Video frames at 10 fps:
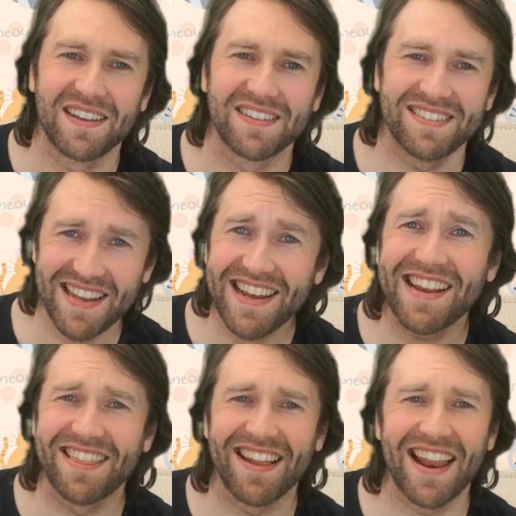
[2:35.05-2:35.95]

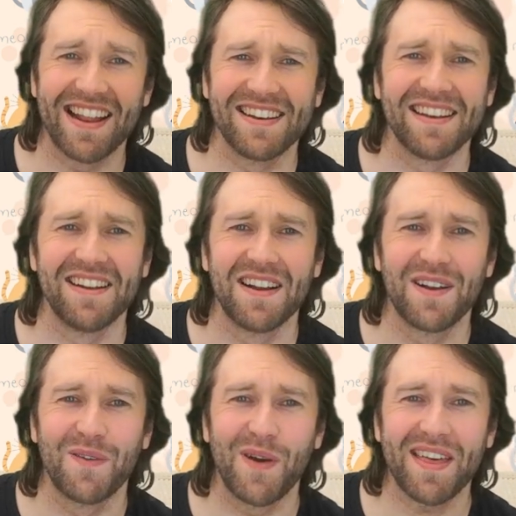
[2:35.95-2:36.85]
sticking the landing
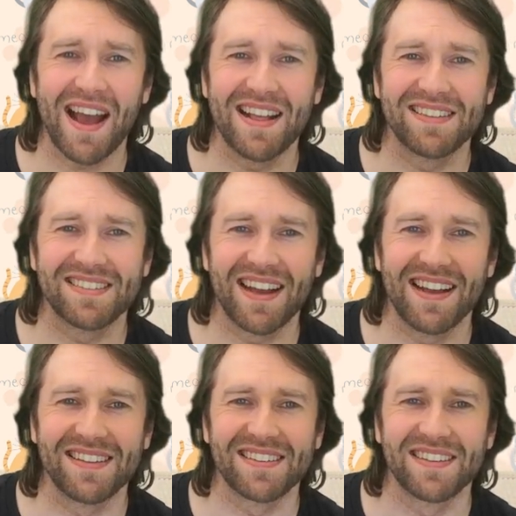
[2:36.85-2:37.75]
with a
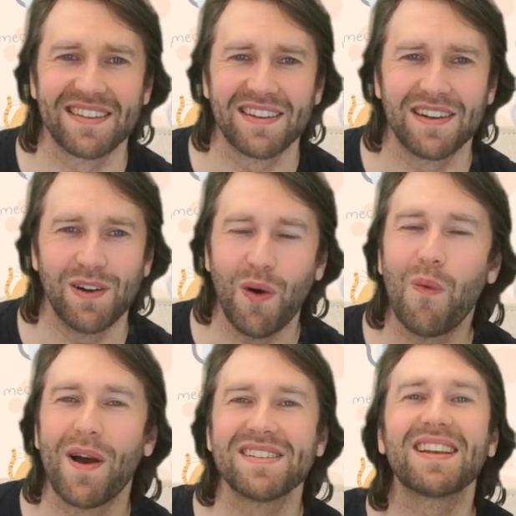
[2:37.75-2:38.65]
handstand,
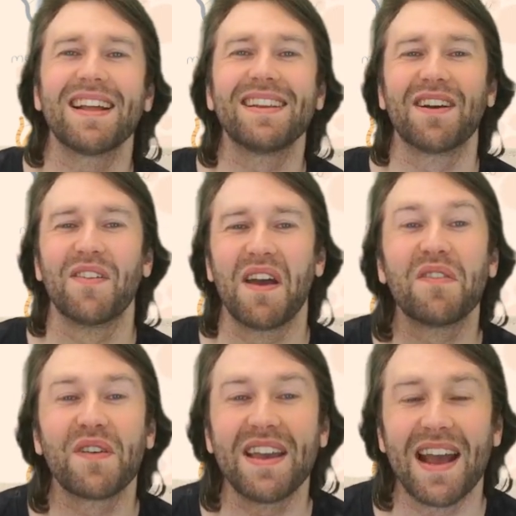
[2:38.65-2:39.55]
always landing on their
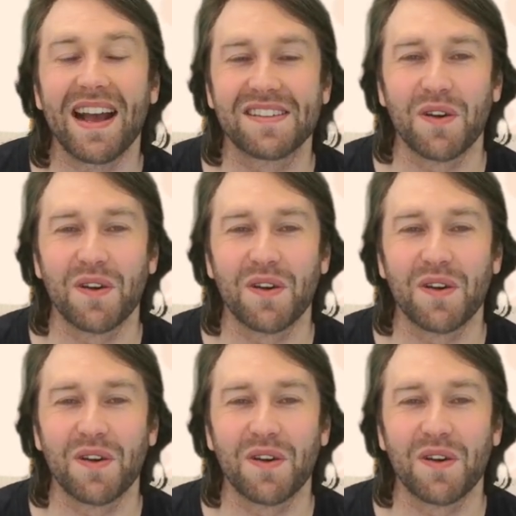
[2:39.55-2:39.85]
feet as